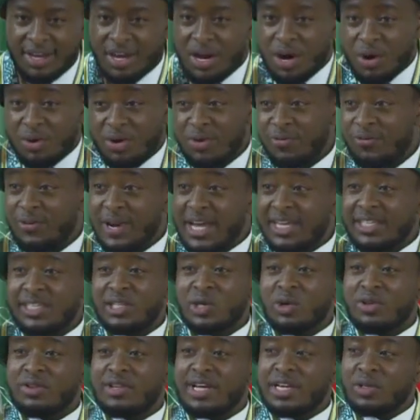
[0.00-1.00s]

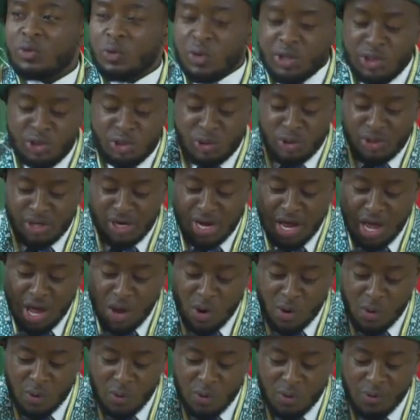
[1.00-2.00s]
Reflecting on that question
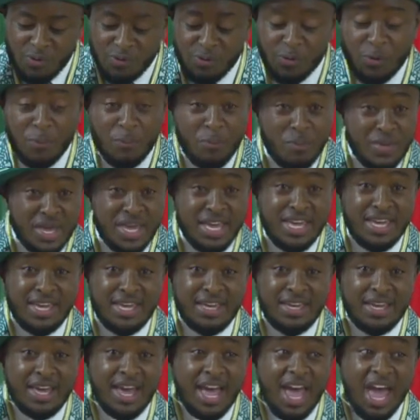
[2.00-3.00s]
now, for
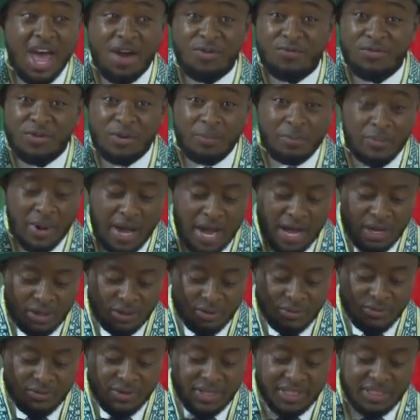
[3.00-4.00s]
me, every part
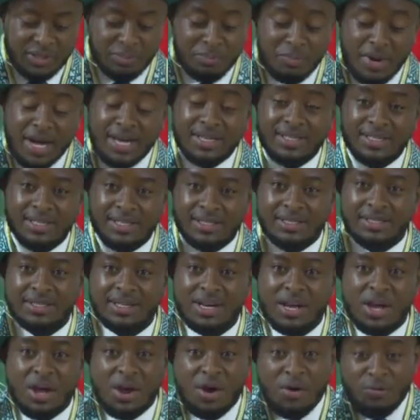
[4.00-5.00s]
of it matters,
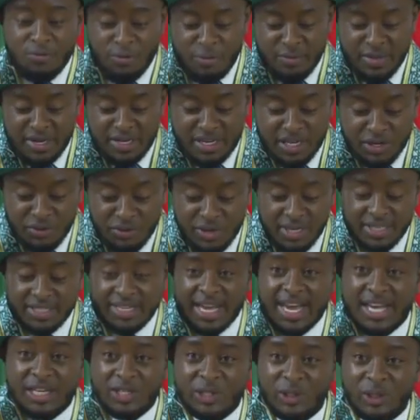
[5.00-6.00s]
from the degree
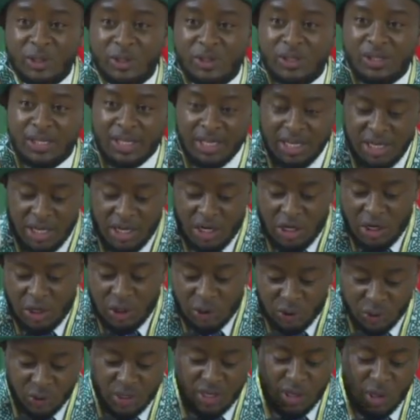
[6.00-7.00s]
title
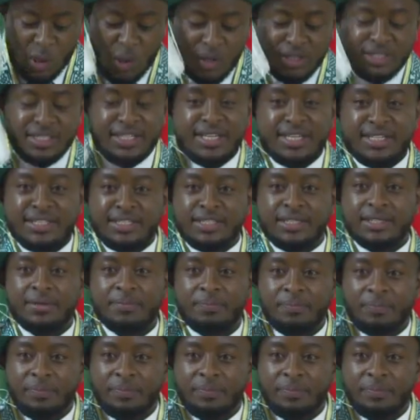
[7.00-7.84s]
to the content.